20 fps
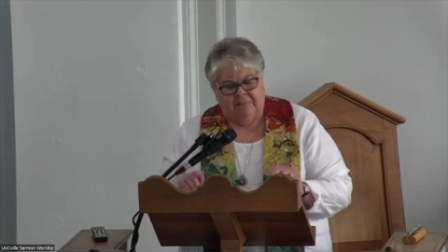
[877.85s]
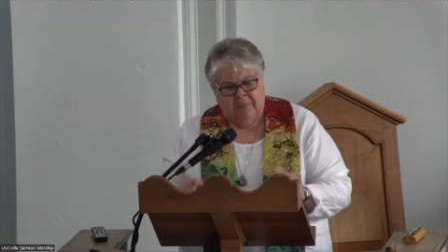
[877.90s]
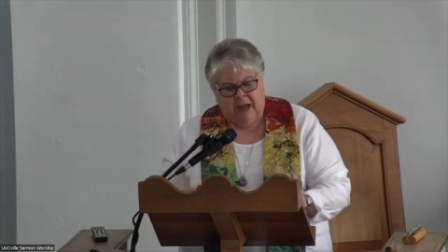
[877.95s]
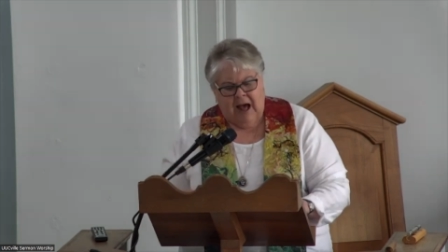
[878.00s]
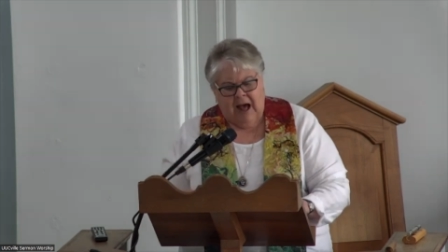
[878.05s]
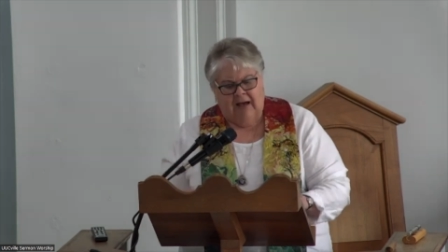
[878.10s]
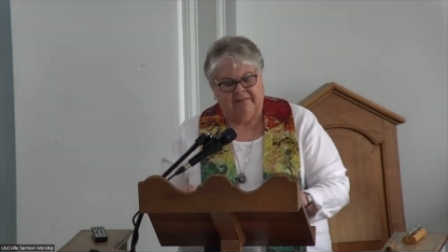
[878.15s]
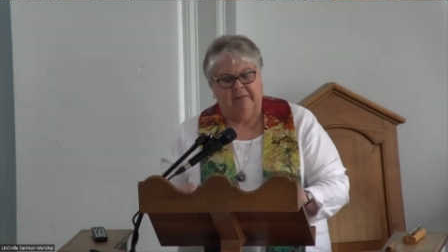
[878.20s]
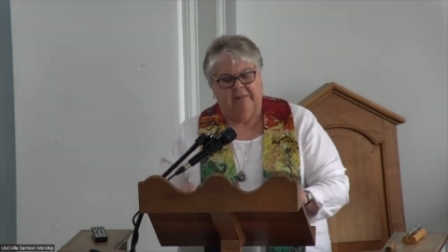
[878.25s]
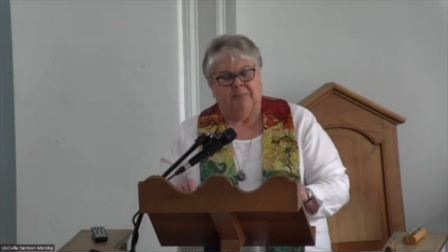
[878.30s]

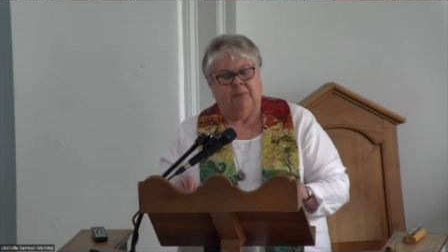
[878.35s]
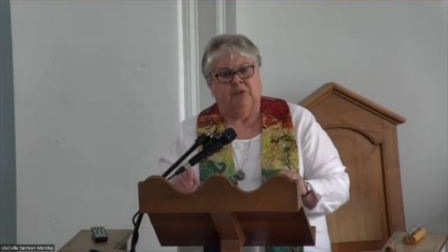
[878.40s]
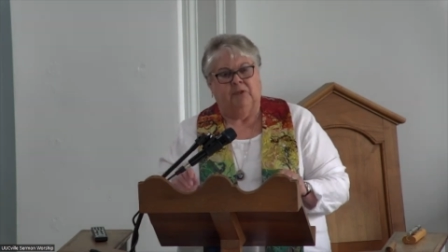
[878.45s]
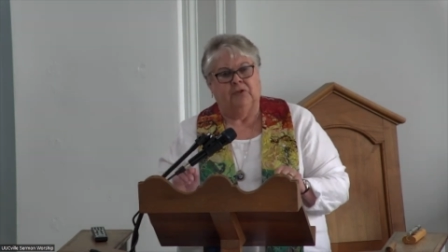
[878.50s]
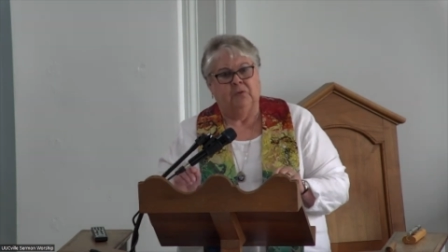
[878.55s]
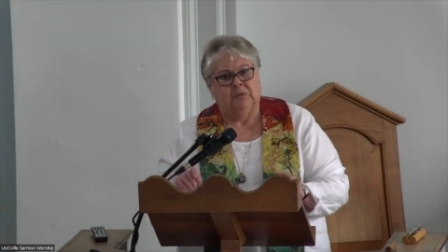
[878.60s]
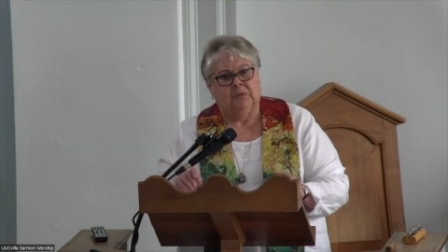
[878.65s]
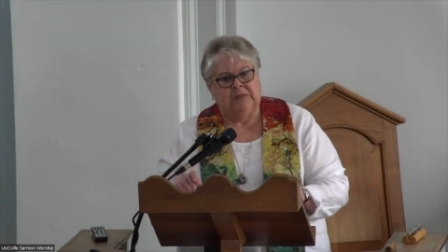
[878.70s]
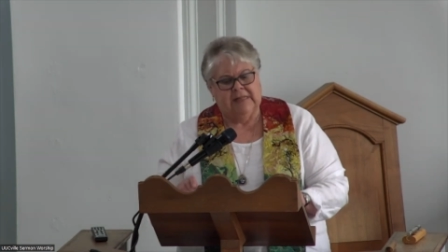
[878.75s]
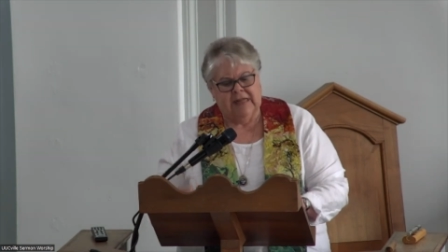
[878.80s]
possible
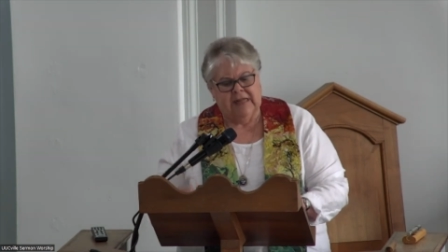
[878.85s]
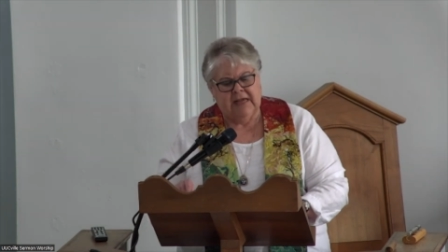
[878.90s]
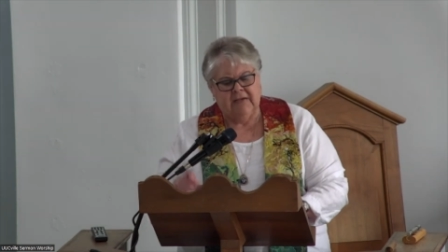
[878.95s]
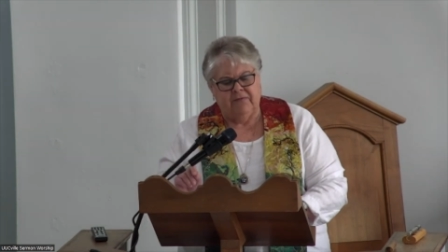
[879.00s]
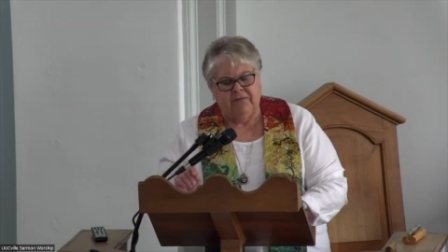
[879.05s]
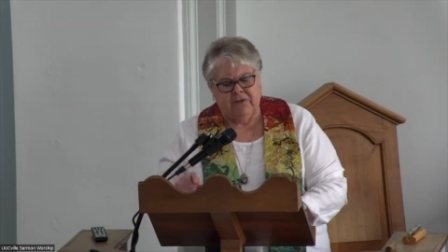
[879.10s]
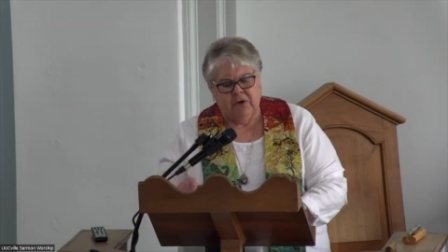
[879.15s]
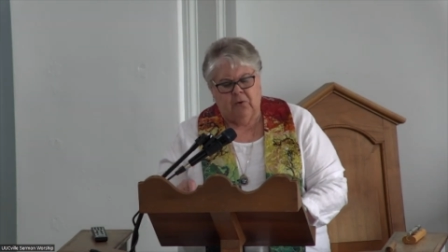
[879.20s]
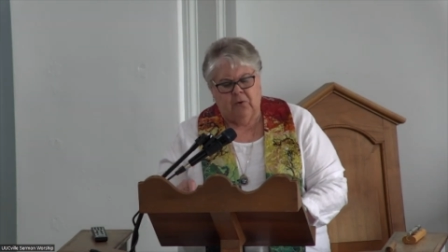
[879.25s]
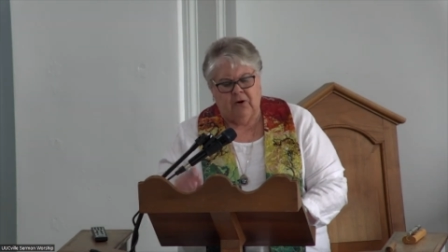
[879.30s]
to
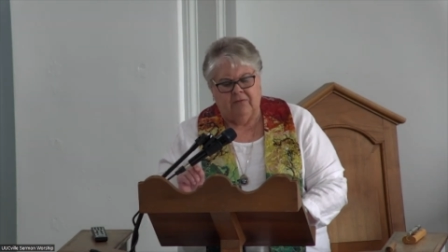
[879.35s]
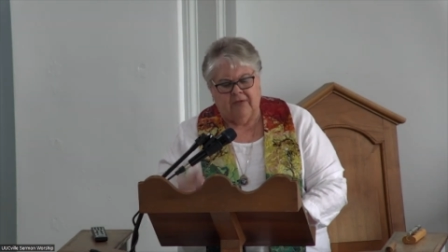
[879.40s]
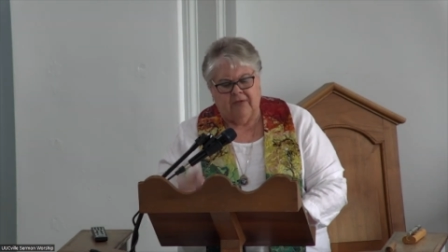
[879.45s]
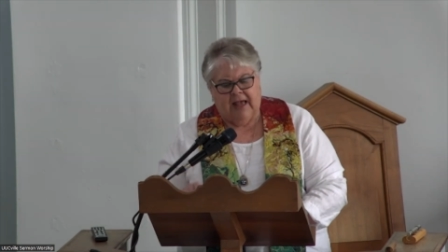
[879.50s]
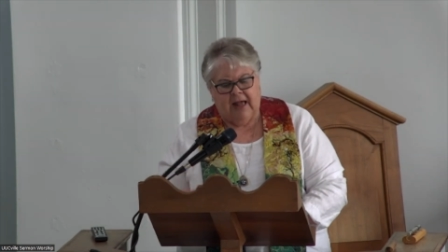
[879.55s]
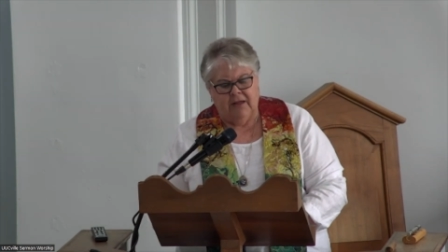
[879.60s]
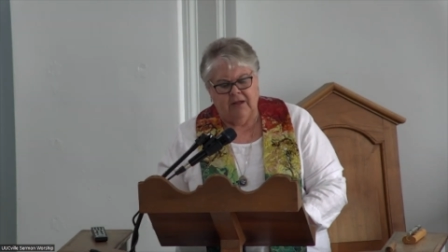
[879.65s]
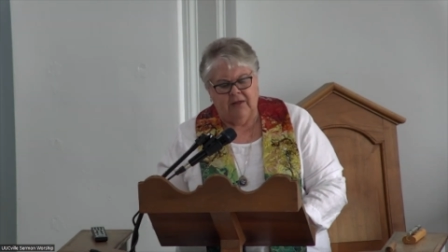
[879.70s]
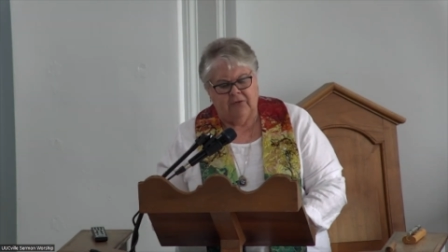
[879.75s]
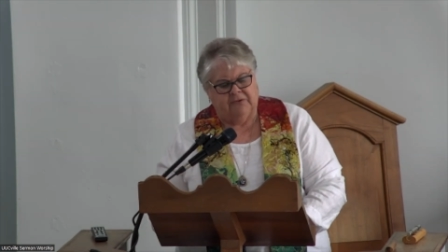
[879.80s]
leave your
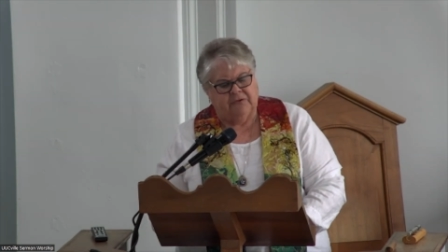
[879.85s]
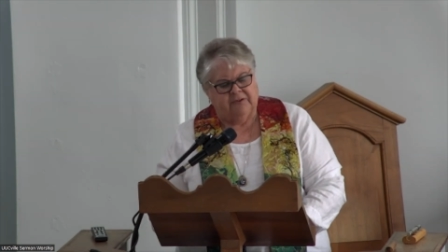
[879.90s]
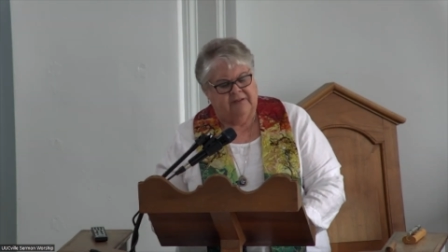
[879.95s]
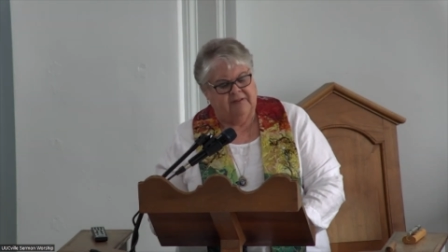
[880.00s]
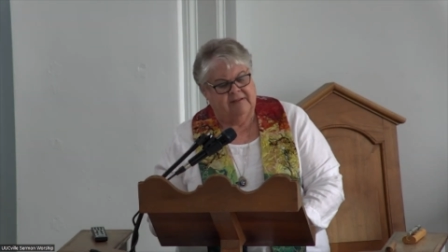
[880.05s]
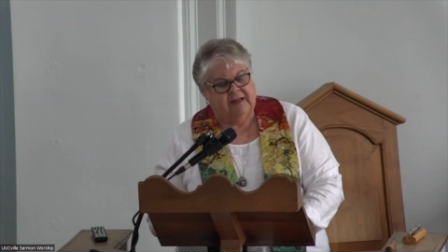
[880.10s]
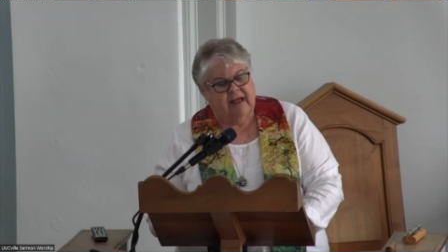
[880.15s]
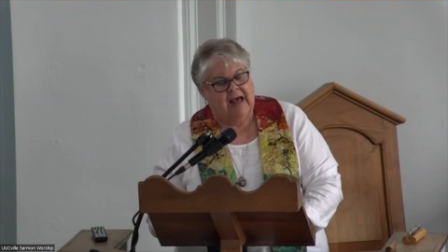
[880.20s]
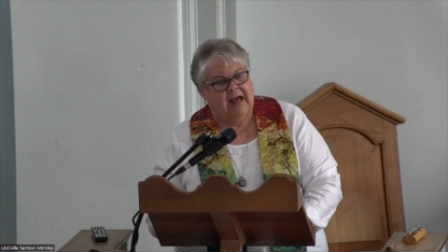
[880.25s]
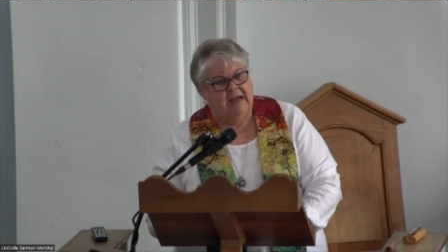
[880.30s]
values
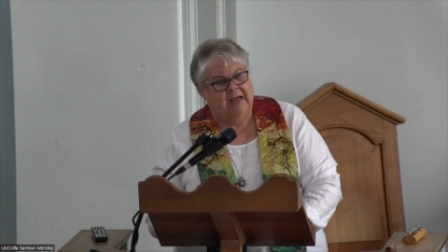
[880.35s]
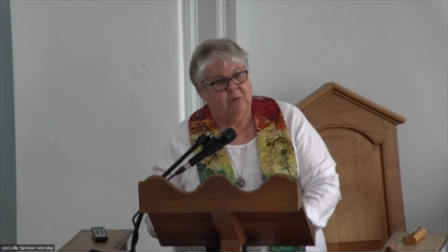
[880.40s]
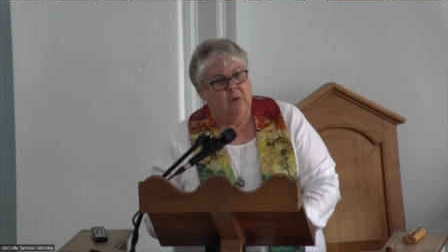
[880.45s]
aside